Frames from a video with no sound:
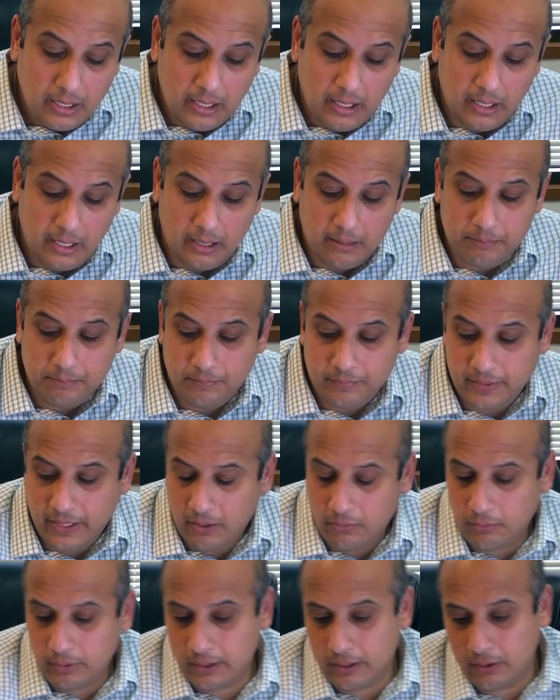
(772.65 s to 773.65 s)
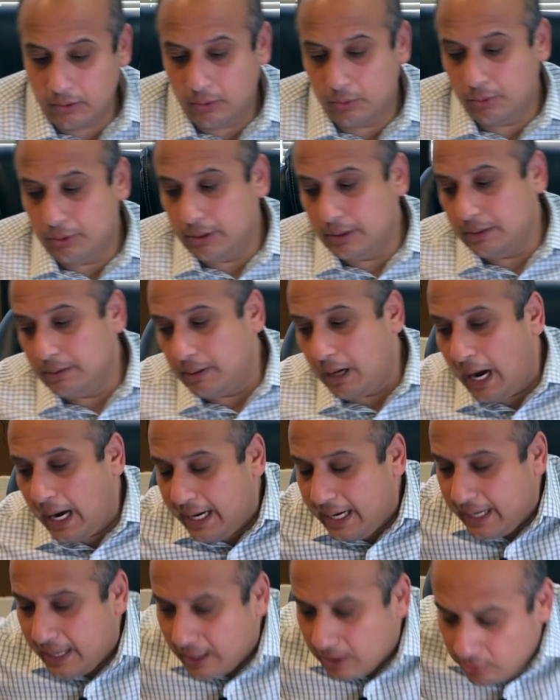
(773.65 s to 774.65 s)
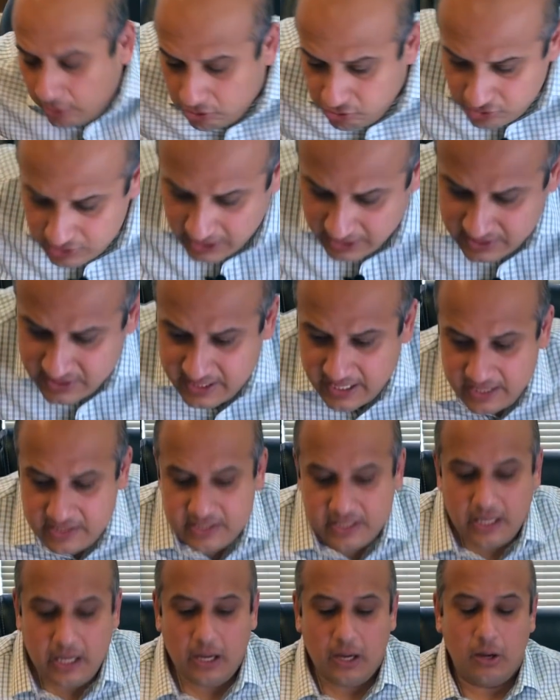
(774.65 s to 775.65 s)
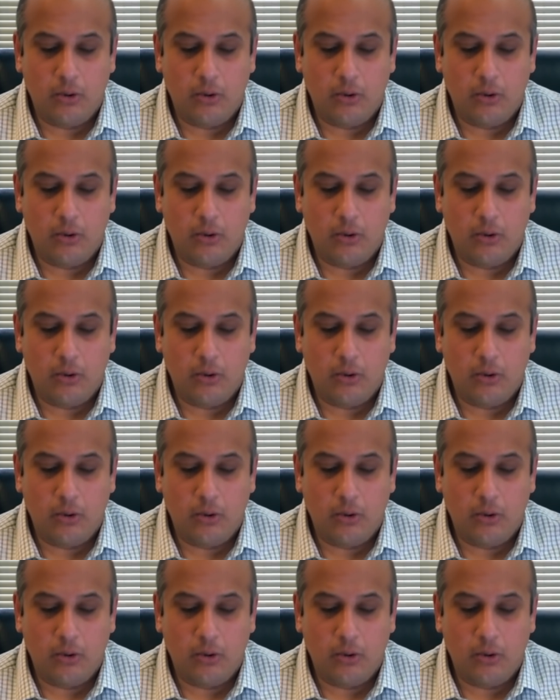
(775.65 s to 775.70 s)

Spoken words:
Now, I get a question that says,